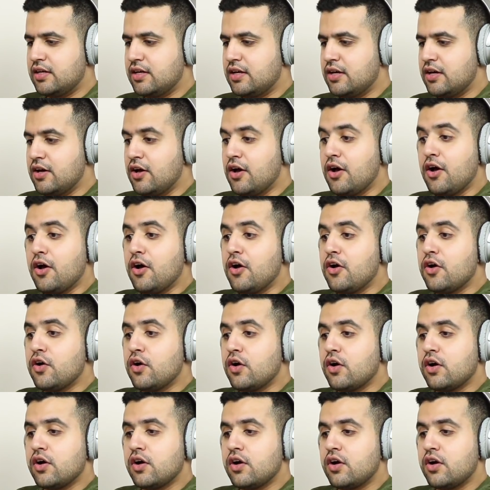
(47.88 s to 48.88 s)

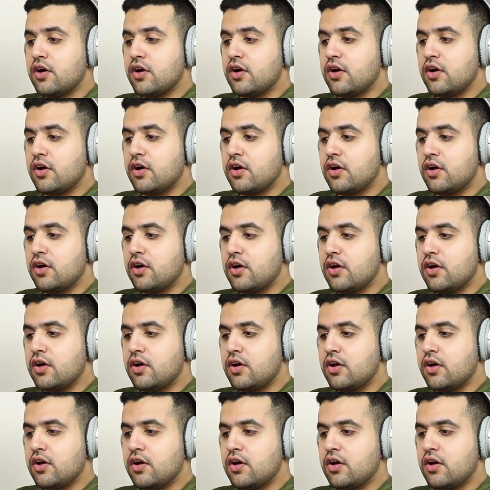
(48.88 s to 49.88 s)

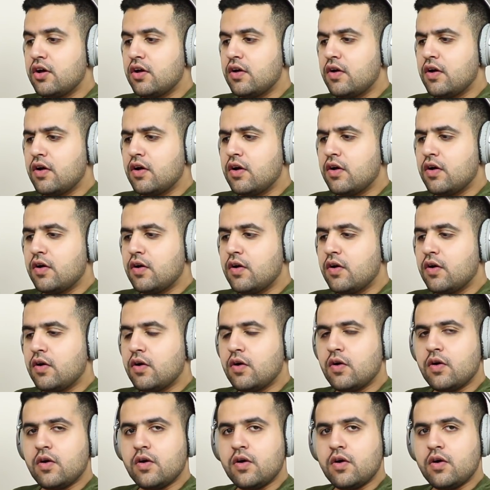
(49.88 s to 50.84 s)
No one is speaking in this clip.